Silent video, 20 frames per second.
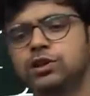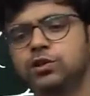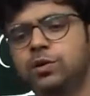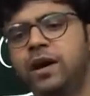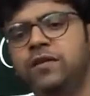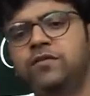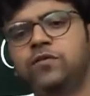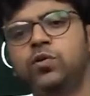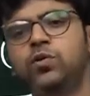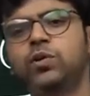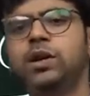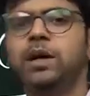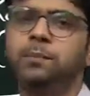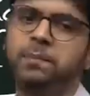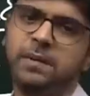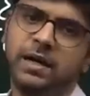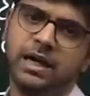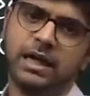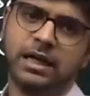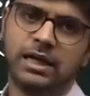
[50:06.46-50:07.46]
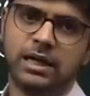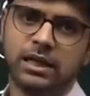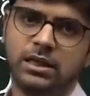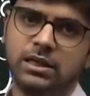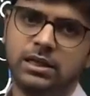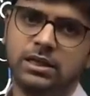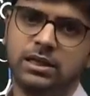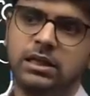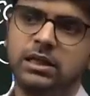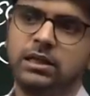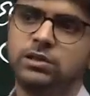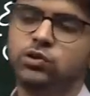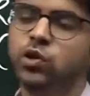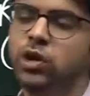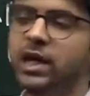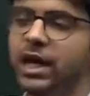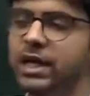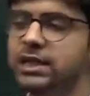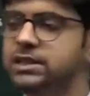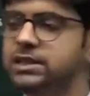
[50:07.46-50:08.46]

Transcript: you have to repay it. So let's